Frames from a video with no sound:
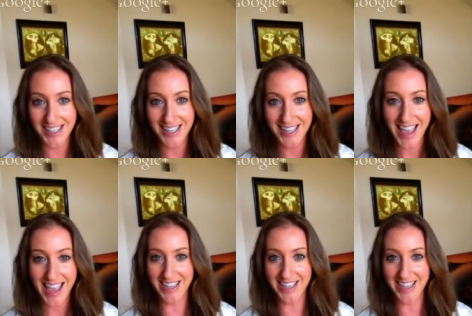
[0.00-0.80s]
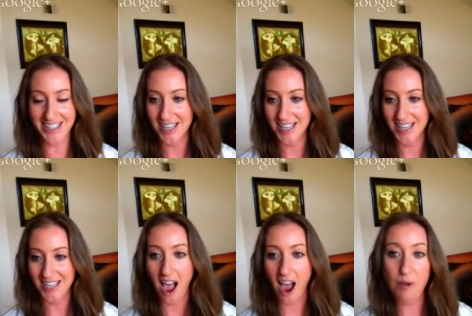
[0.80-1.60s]
And
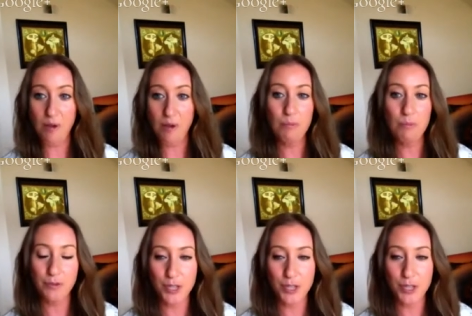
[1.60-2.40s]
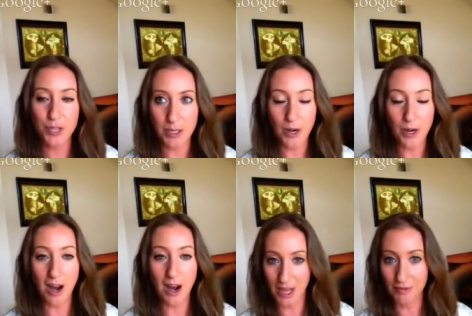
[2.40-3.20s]
I'm one of those people where
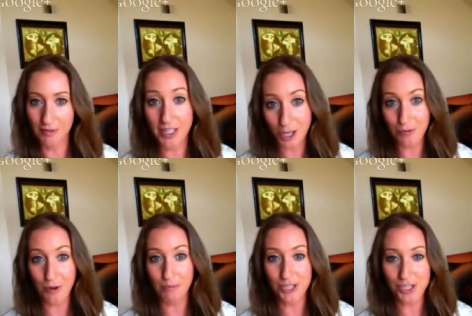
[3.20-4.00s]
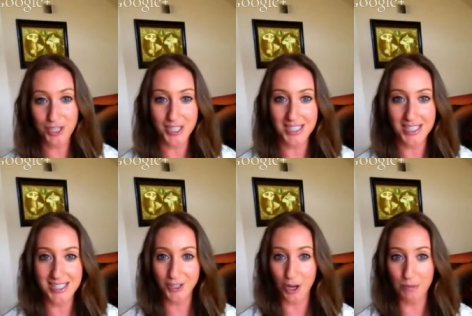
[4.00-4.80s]
I've let a lot of
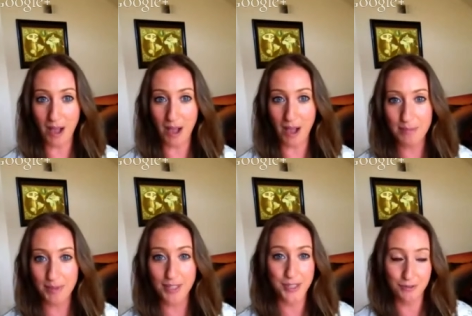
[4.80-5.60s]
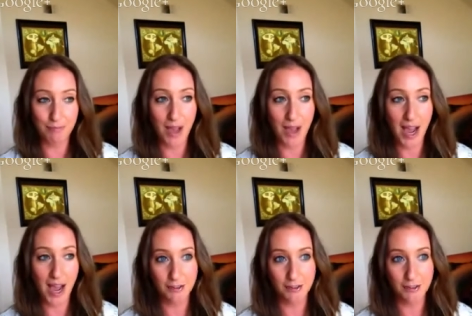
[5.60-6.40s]
opportunities go by because of my
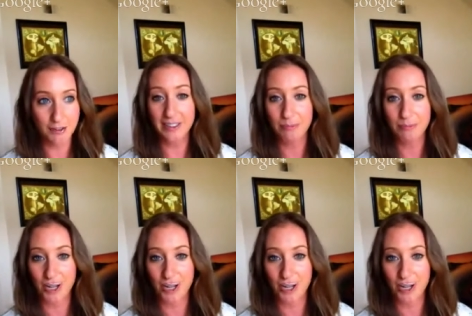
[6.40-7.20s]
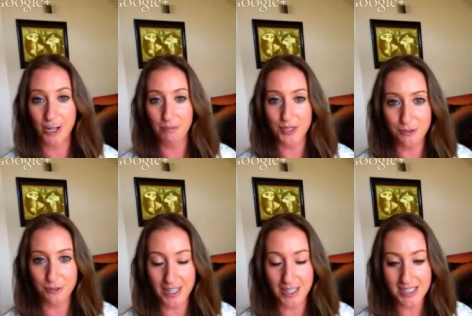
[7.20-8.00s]
fear, my own personal
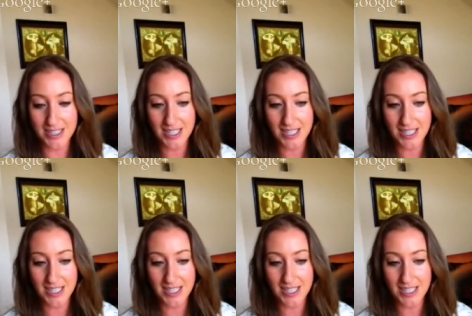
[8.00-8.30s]
fears.